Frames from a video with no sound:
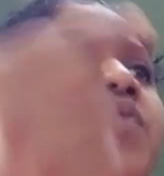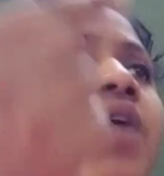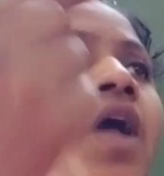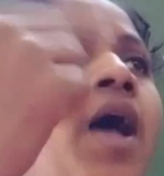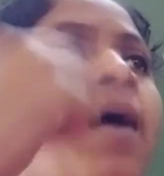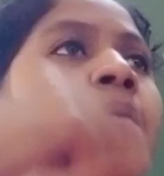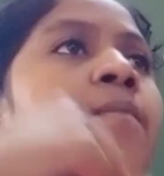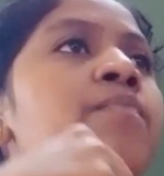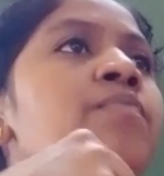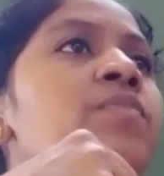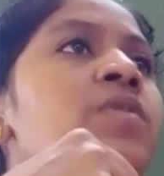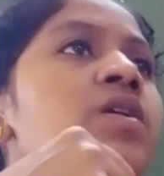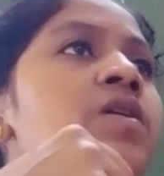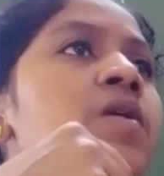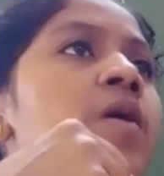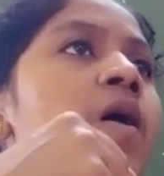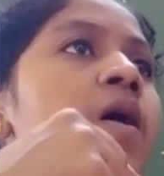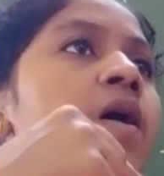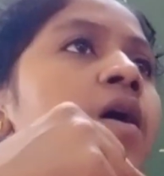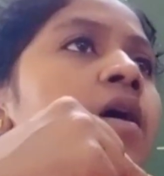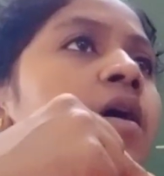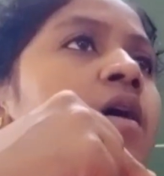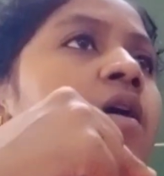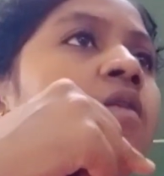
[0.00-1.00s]
from
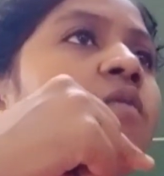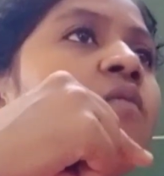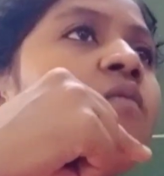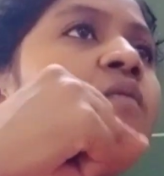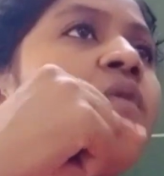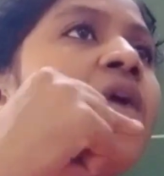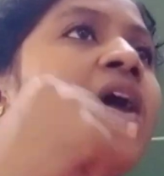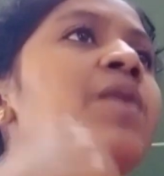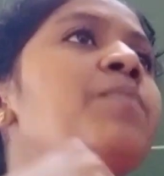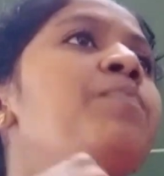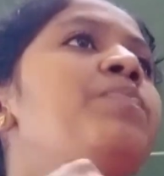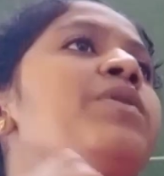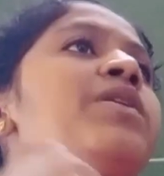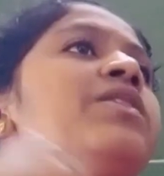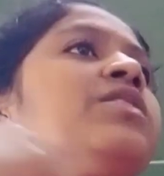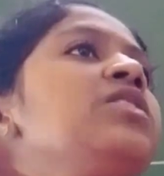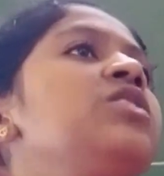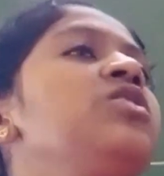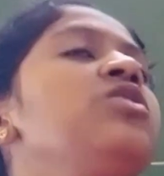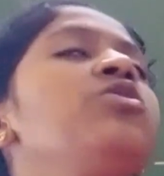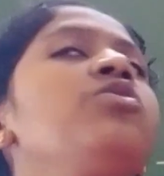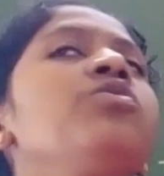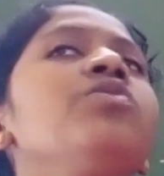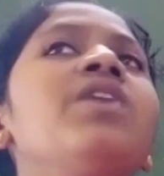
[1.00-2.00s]
one
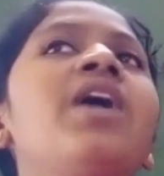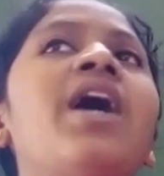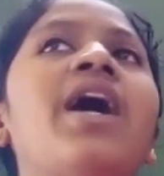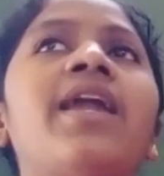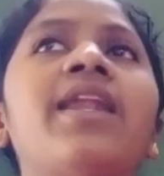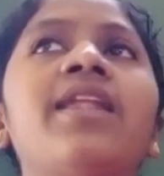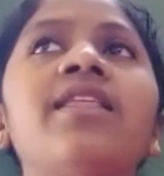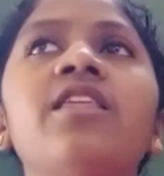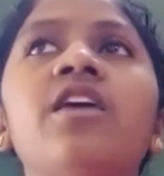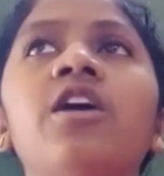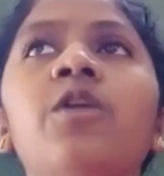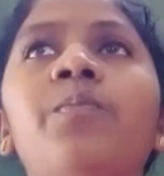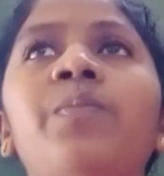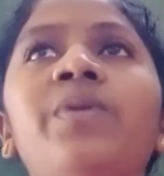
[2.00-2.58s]
person to the another